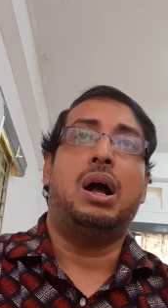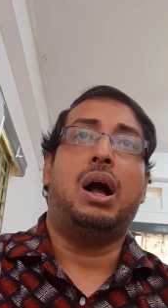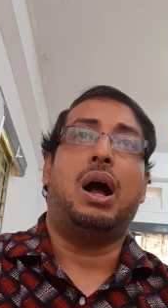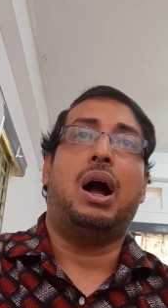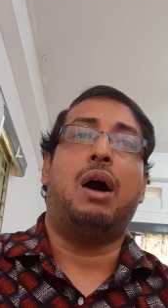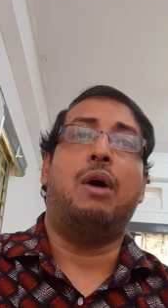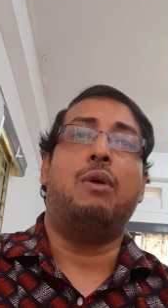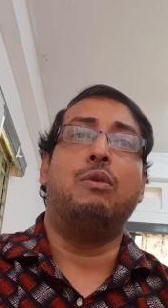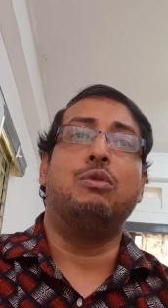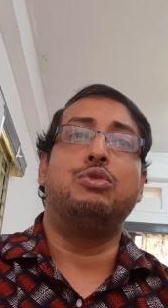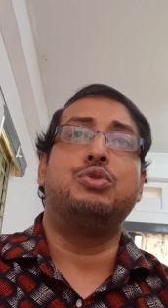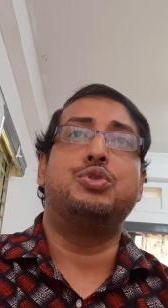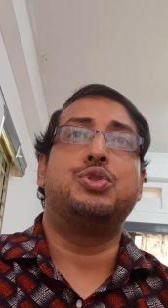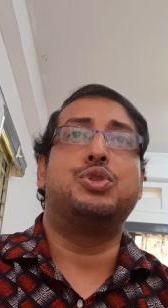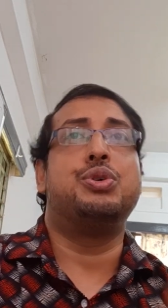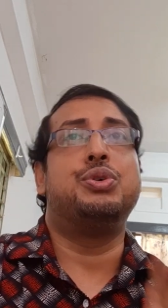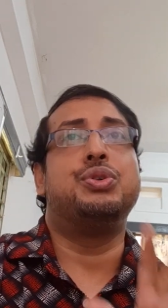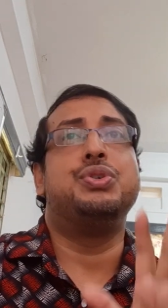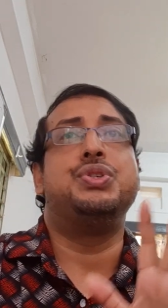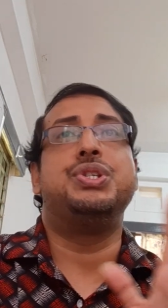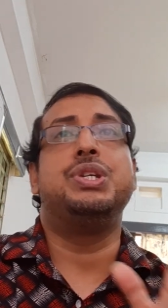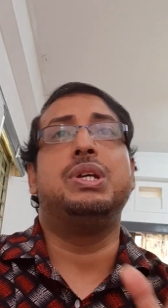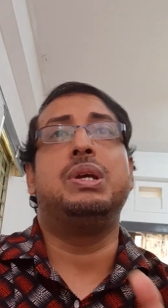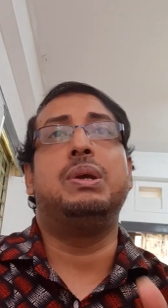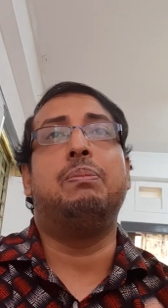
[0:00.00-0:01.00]

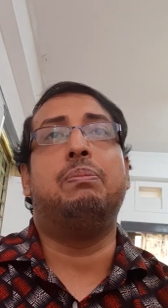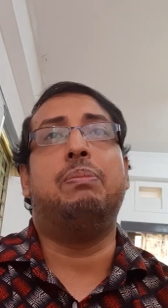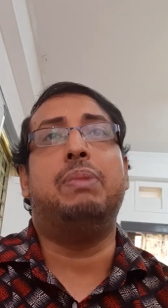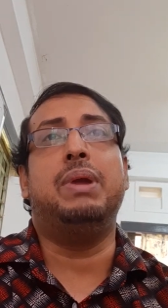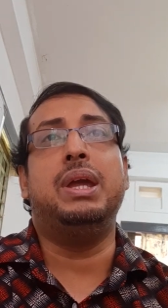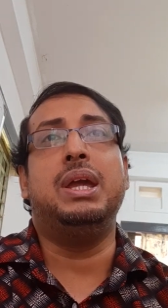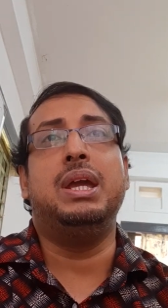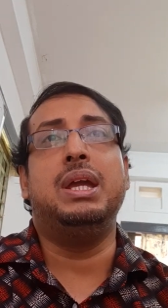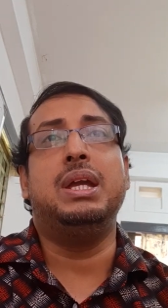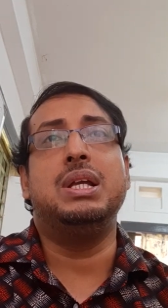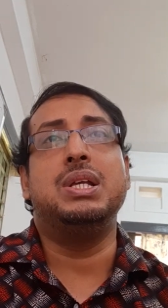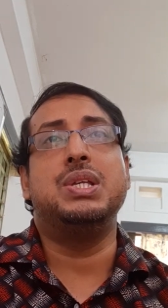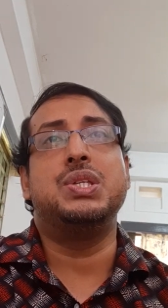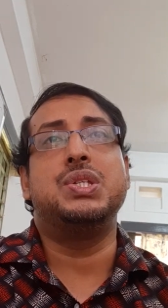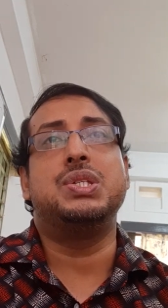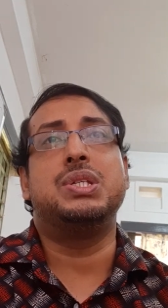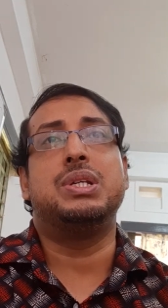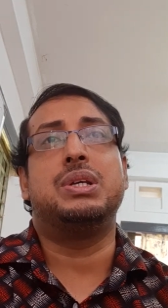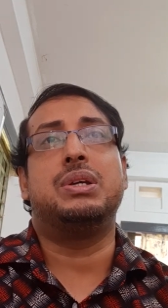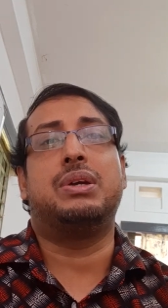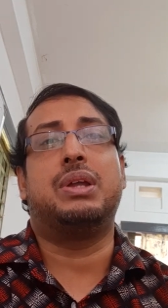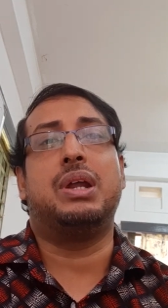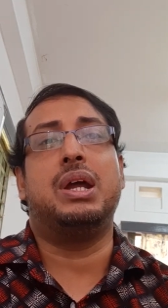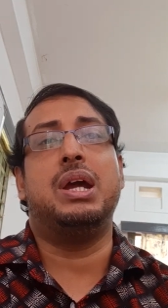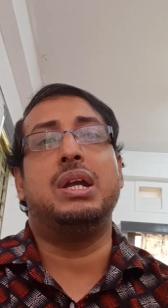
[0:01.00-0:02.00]
Outsourcing brings
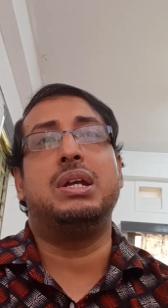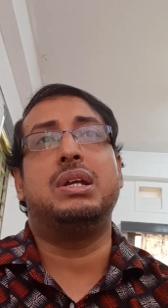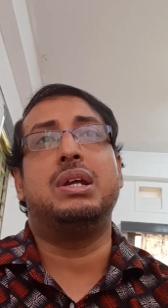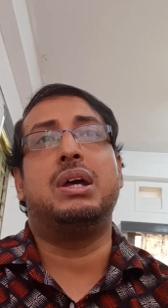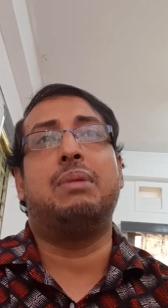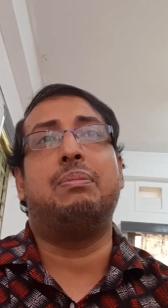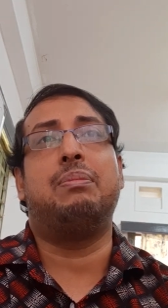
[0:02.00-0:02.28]
greater